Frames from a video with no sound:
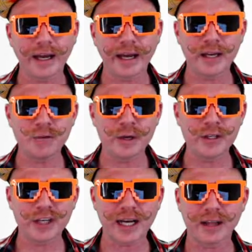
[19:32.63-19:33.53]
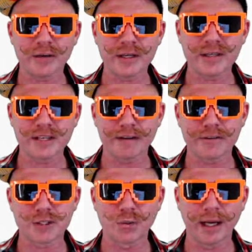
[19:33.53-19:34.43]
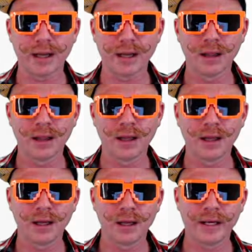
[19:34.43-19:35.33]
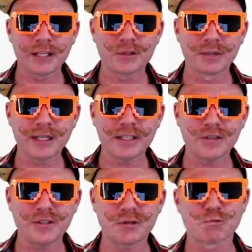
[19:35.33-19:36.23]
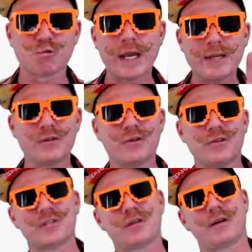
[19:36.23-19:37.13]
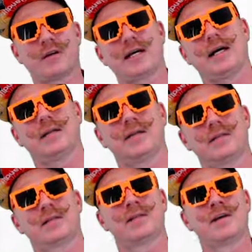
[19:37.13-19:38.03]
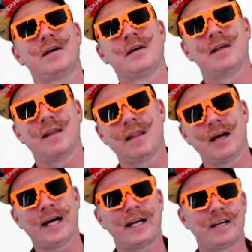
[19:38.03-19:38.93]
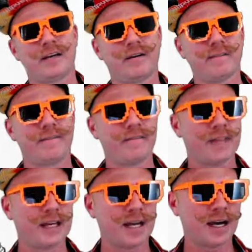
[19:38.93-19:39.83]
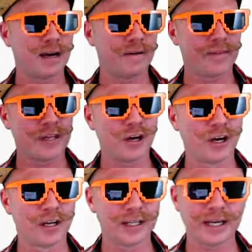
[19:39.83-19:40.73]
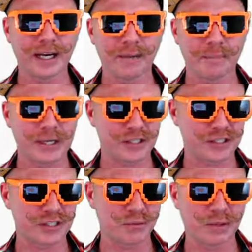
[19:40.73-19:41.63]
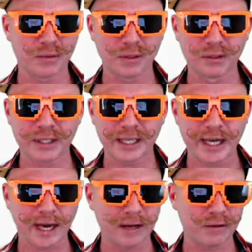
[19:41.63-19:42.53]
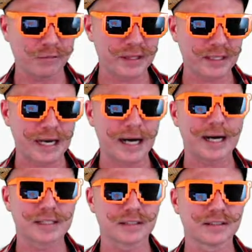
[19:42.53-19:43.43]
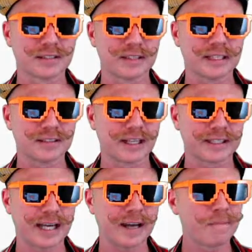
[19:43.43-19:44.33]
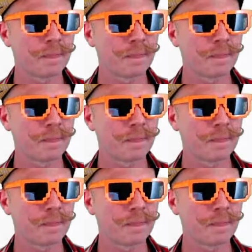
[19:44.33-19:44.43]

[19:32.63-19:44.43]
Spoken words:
And when you're colouring stuff as well, it's really good to reuse certain colours. Like the earlier pictures that we were looking at with the castles and things like that,